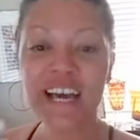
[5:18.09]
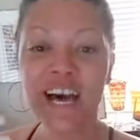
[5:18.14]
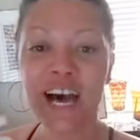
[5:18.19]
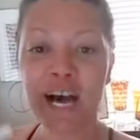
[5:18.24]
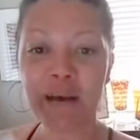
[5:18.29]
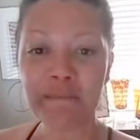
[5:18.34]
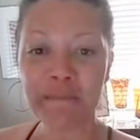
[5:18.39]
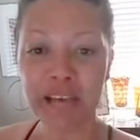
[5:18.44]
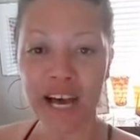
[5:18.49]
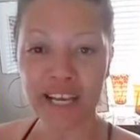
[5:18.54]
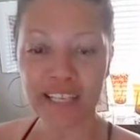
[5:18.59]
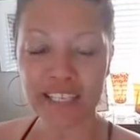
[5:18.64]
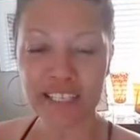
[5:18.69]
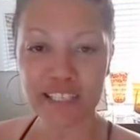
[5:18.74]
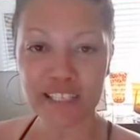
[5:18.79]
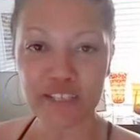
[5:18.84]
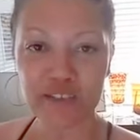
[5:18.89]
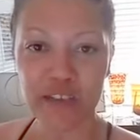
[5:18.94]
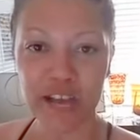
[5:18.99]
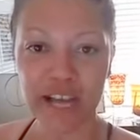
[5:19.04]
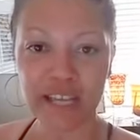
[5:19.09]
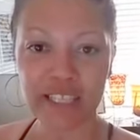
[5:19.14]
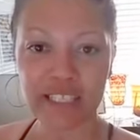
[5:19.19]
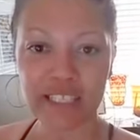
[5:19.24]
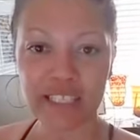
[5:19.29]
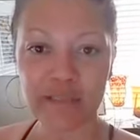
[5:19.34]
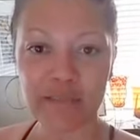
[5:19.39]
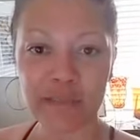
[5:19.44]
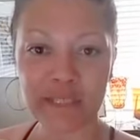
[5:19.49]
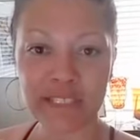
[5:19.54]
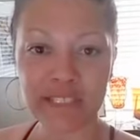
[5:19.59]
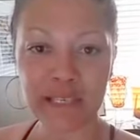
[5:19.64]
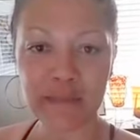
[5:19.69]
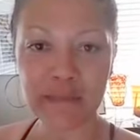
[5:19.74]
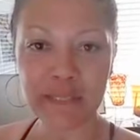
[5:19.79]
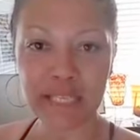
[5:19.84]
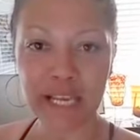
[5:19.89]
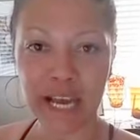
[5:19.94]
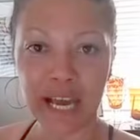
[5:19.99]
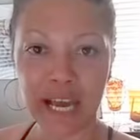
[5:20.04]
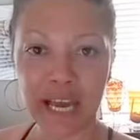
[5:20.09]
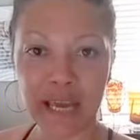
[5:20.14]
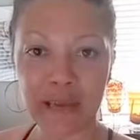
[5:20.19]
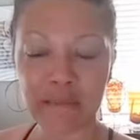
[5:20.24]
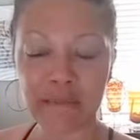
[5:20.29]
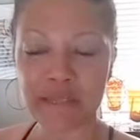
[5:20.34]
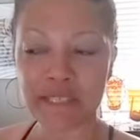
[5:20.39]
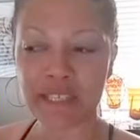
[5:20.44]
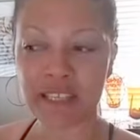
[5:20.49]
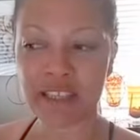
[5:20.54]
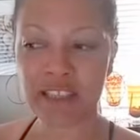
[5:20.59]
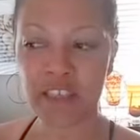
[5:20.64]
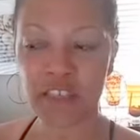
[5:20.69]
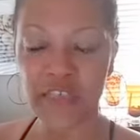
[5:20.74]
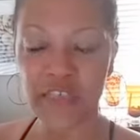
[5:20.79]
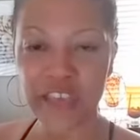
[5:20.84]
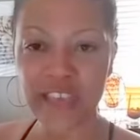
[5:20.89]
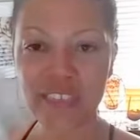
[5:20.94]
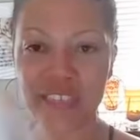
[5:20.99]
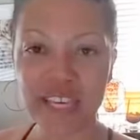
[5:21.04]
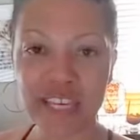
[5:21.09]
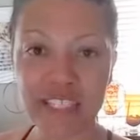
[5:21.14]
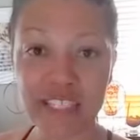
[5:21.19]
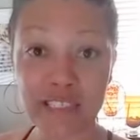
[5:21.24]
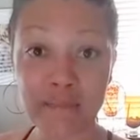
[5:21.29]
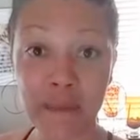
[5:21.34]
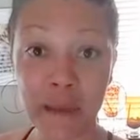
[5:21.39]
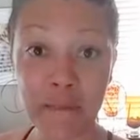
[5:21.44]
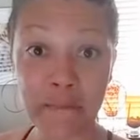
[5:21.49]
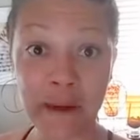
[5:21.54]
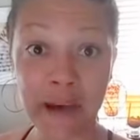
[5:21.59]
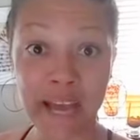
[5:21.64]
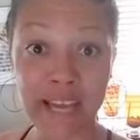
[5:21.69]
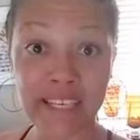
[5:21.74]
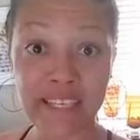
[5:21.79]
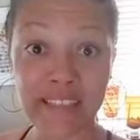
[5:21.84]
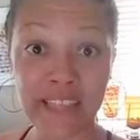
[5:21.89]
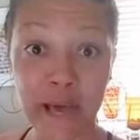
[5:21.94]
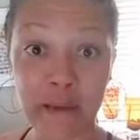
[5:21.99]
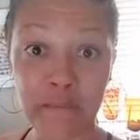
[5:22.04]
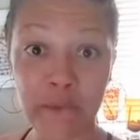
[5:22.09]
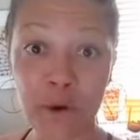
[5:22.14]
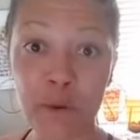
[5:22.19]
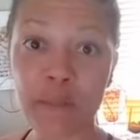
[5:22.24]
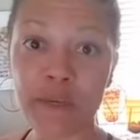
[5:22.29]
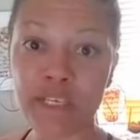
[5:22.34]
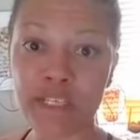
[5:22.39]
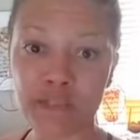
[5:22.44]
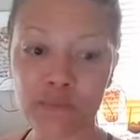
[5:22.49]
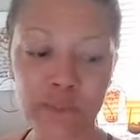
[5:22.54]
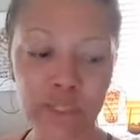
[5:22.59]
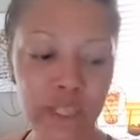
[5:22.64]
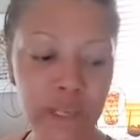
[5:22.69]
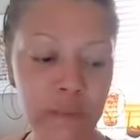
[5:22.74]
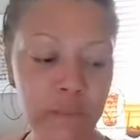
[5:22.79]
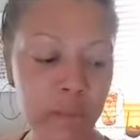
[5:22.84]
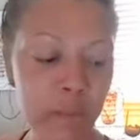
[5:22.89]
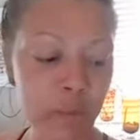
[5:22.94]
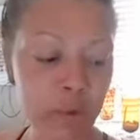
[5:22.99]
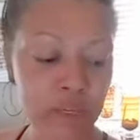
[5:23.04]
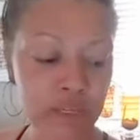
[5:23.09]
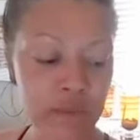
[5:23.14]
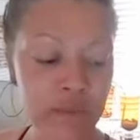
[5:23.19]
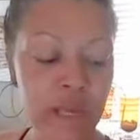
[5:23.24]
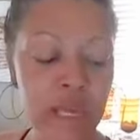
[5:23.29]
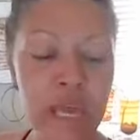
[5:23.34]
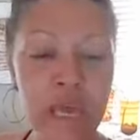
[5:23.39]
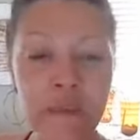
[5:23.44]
I'm not distracted, but sometimes the thing that is in my mind in that moment is really important.